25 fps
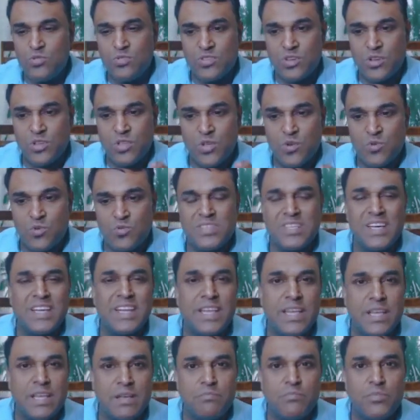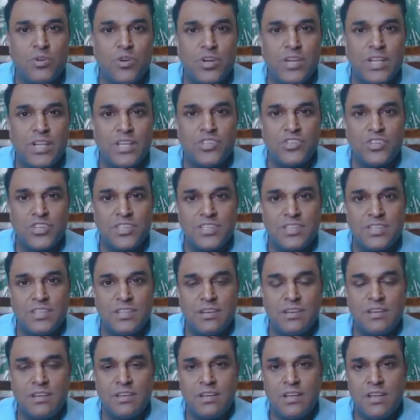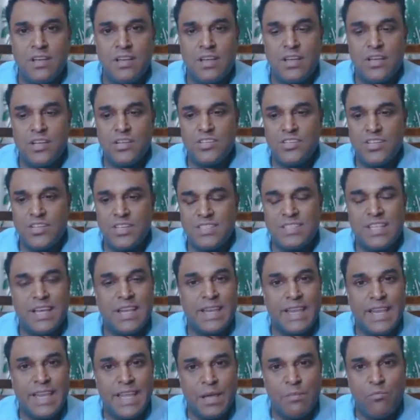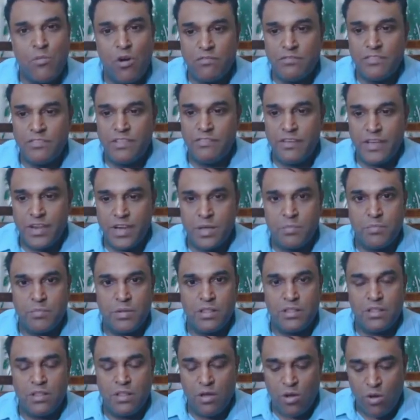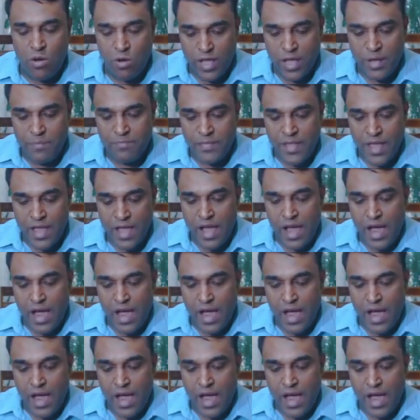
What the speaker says: so user input is just the name of the variable. Okay.